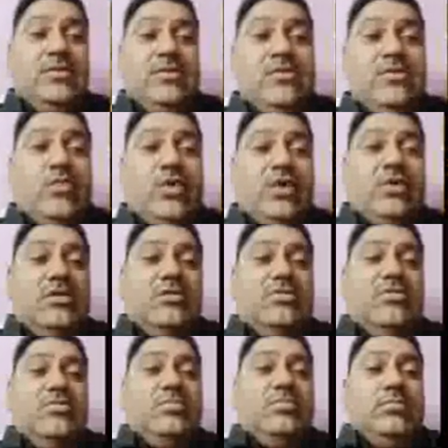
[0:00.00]
what
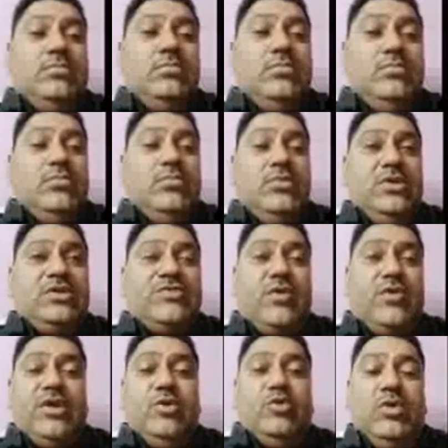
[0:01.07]
is found
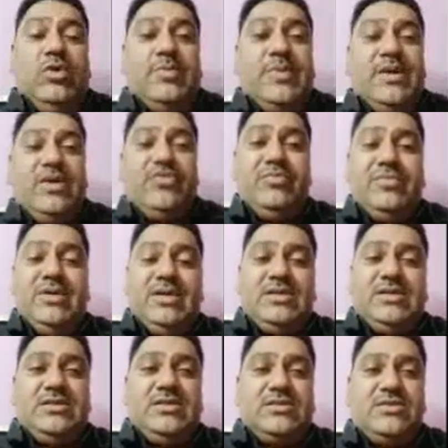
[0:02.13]
in lower part of Himalayas,
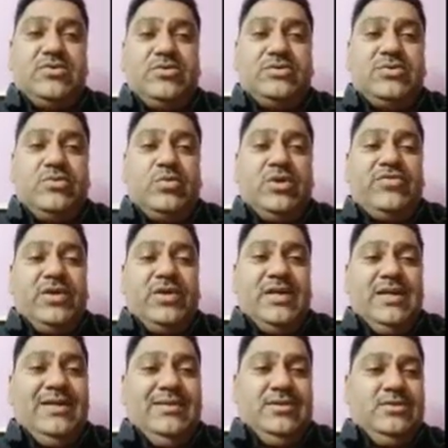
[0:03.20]
it is somewhat fertile
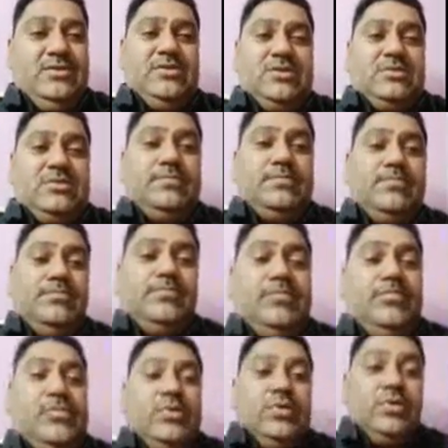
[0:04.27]
in nature.
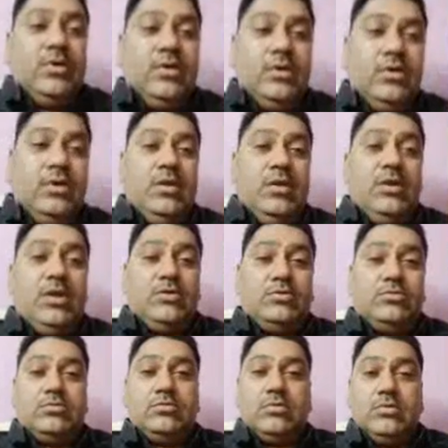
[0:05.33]

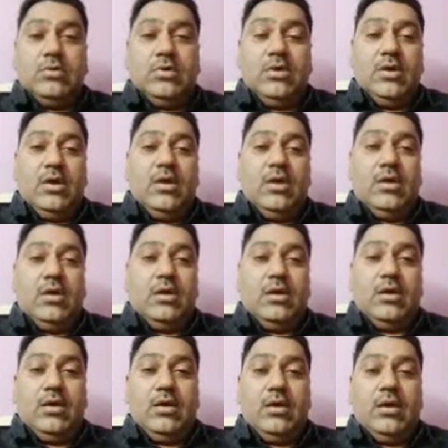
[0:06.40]
Now,
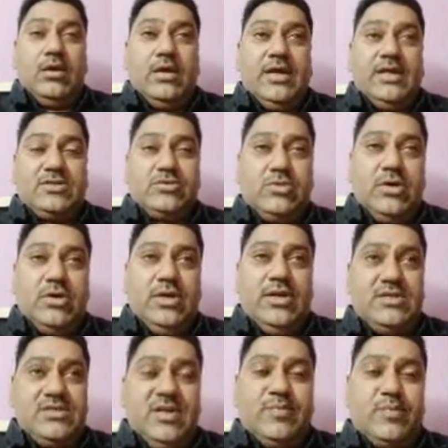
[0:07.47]
as soil is an
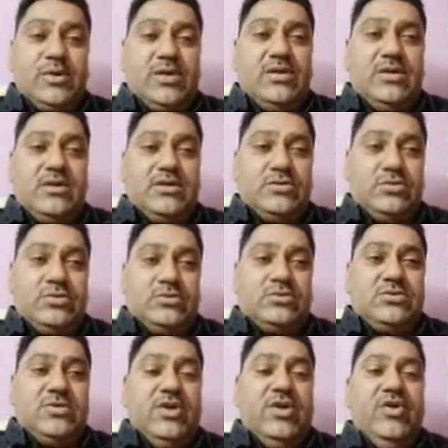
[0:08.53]
important resource,
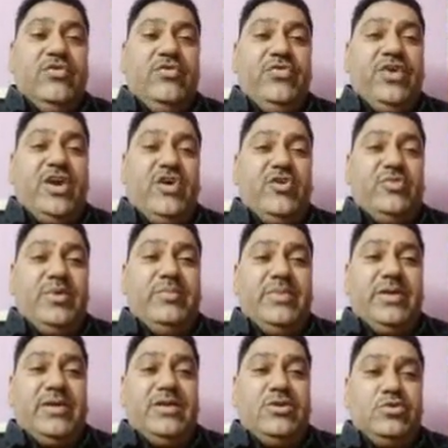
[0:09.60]
we have been
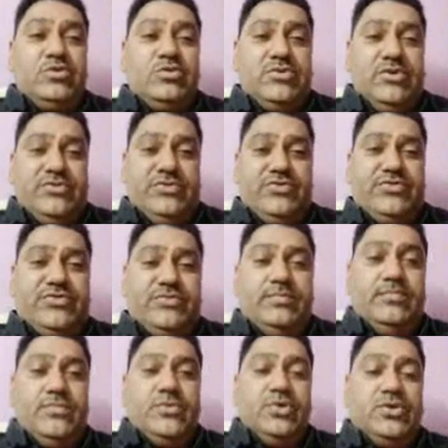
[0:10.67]
making use of
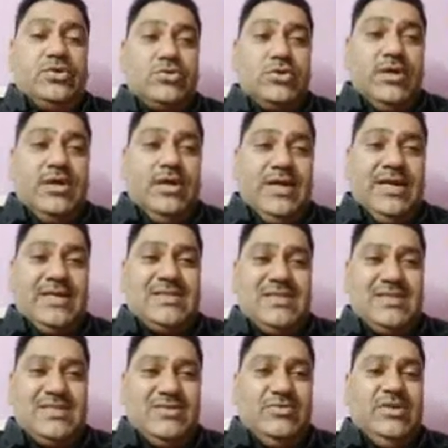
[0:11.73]
soil
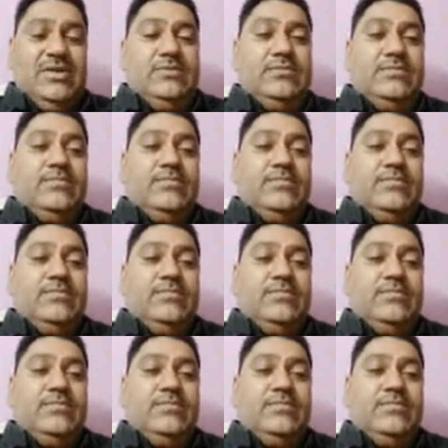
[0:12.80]
excessively,